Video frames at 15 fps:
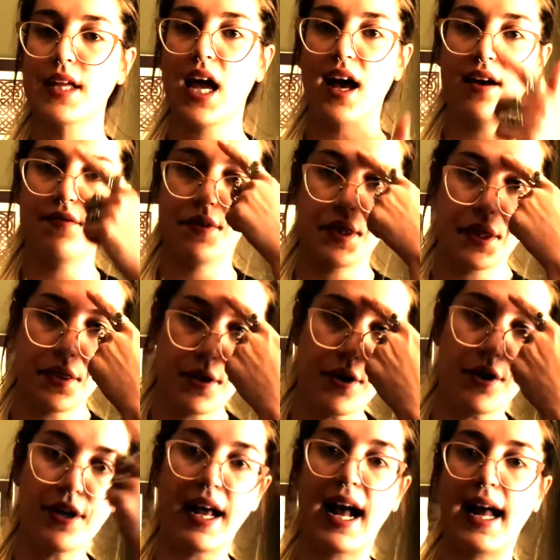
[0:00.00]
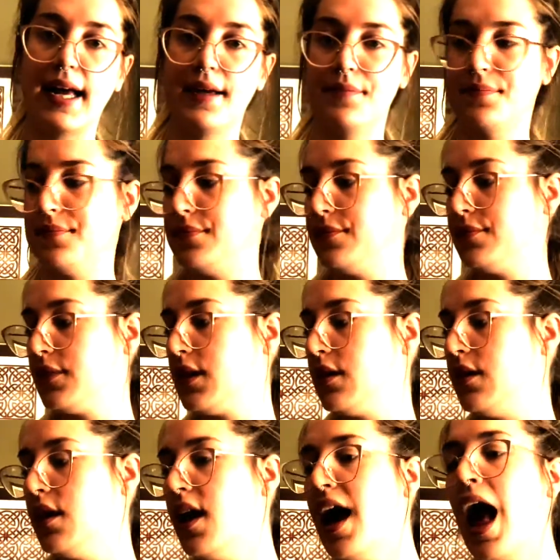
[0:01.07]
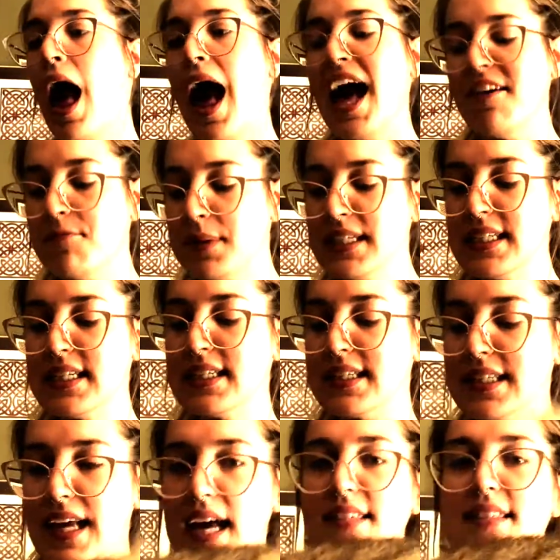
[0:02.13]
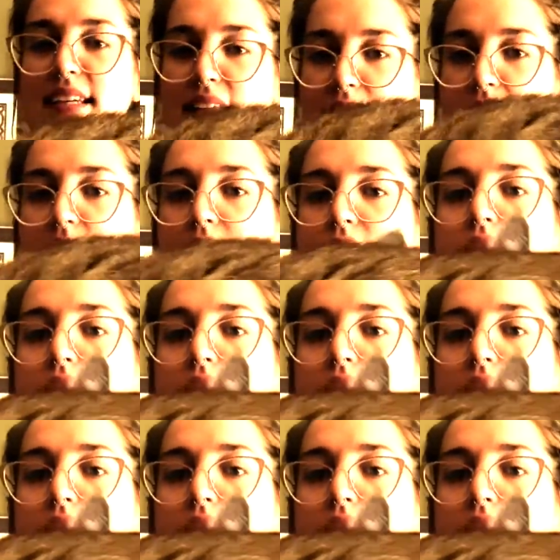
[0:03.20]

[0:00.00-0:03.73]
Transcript: of the third eye. I've been discussing